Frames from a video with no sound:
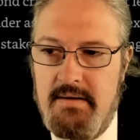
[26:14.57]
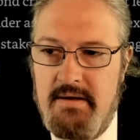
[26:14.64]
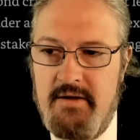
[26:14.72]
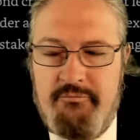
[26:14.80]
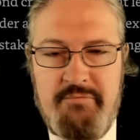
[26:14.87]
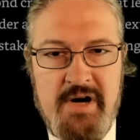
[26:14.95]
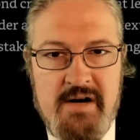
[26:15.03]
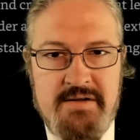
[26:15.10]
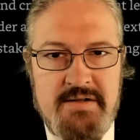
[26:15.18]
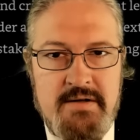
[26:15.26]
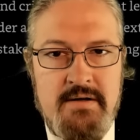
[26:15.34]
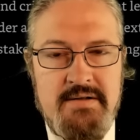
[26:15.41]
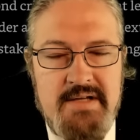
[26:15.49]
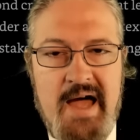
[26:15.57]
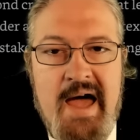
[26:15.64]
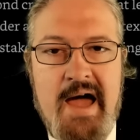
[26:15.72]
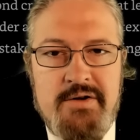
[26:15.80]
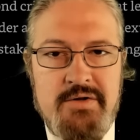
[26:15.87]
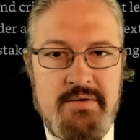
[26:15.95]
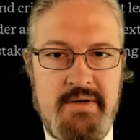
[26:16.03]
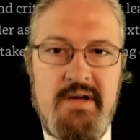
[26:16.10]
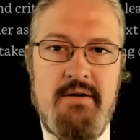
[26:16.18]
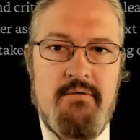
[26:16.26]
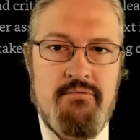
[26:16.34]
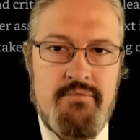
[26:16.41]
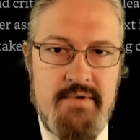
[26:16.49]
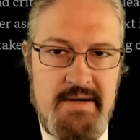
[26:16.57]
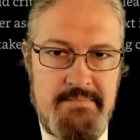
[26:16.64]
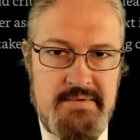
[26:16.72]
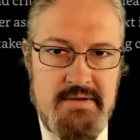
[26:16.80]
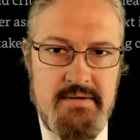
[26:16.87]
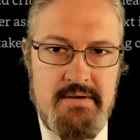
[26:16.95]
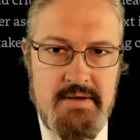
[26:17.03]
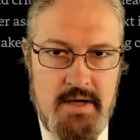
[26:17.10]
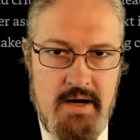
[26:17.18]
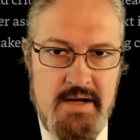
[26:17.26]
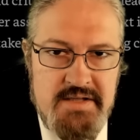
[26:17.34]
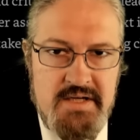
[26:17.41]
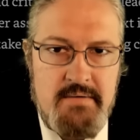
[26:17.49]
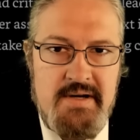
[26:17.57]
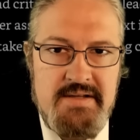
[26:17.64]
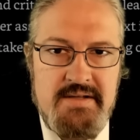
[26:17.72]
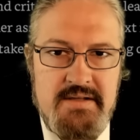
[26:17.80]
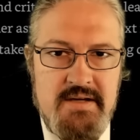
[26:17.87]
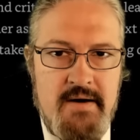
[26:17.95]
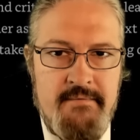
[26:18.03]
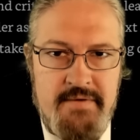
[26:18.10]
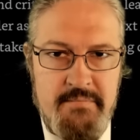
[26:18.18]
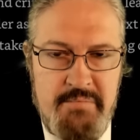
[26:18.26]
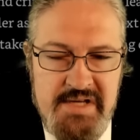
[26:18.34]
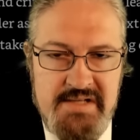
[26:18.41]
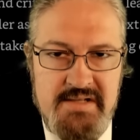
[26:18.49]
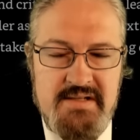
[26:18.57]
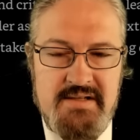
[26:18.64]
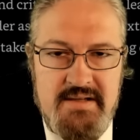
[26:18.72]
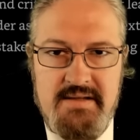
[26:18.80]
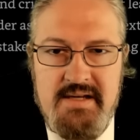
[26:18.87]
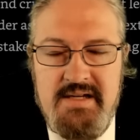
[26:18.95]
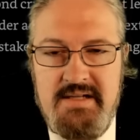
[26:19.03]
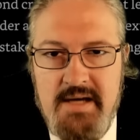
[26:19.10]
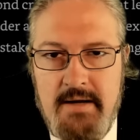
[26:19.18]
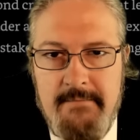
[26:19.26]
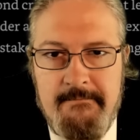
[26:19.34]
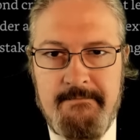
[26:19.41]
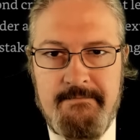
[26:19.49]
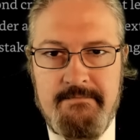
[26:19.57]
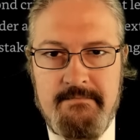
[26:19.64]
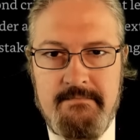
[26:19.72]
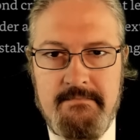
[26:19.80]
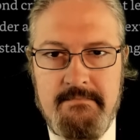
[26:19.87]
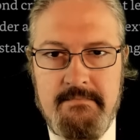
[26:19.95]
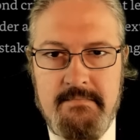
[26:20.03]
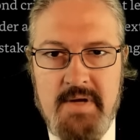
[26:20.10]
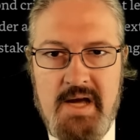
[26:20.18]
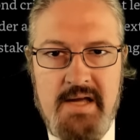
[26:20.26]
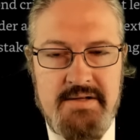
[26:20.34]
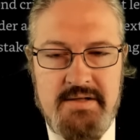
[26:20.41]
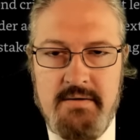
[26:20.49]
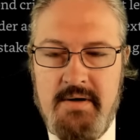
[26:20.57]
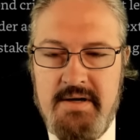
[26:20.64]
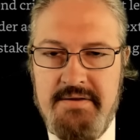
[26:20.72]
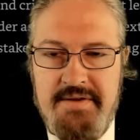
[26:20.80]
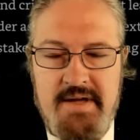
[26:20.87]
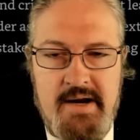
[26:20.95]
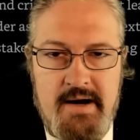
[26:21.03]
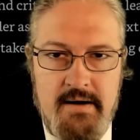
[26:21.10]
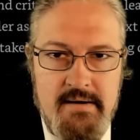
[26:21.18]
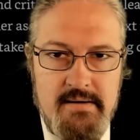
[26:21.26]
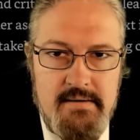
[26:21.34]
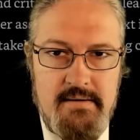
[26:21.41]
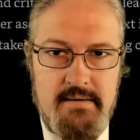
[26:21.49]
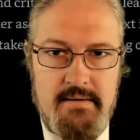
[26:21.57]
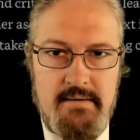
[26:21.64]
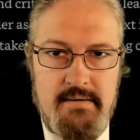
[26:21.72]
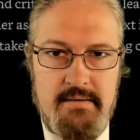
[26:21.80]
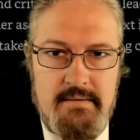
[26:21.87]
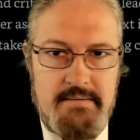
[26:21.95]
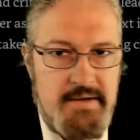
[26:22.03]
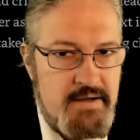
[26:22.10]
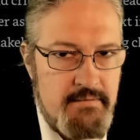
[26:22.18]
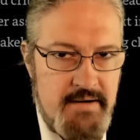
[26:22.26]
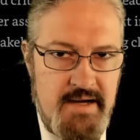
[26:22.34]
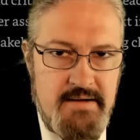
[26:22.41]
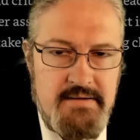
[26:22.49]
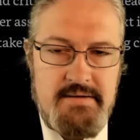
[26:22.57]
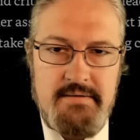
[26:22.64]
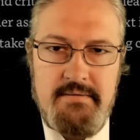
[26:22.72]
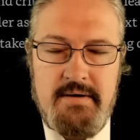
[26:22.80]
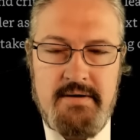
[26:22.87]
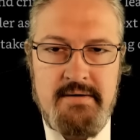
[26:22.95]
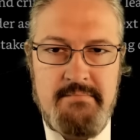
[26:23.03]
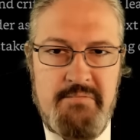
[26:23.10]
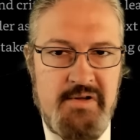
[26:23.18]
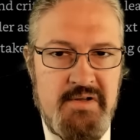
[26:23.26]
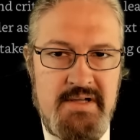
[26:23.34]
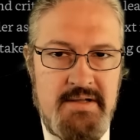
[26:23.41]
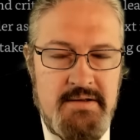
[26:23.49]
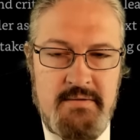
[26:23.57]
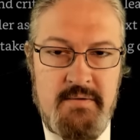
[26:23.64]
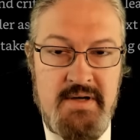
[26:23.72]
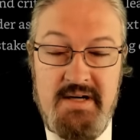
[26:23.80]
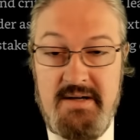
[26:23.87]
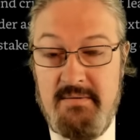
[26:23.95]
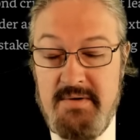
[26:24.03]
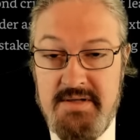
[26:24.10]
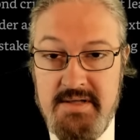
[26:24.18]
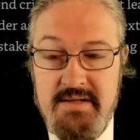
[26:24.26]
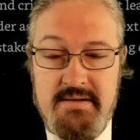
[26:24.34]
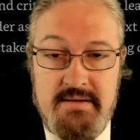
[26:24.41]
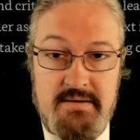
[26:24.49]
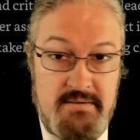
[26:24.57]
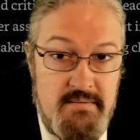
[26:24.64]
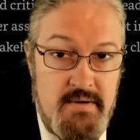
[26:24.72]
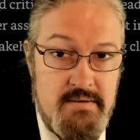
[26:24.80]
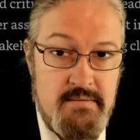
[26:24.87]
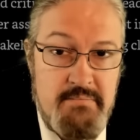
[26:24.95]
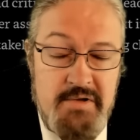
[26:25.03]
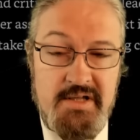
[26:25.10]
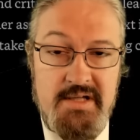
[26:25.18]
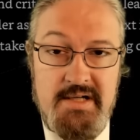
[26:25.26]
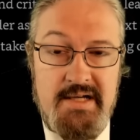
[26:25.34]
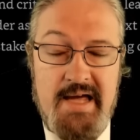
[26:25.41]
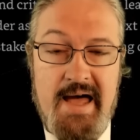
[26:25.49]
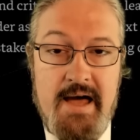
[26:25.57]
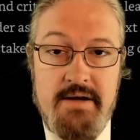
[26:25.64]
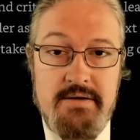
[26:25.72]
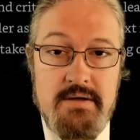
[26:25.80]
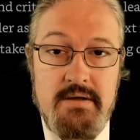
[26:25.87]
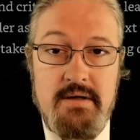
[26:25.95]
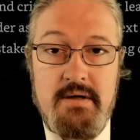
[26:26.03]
if Bear Stearns actually reaped the consequences of the business that they'd done. And so out of thin air, they created $200 billion in liquidity, which is $200 billion in cash,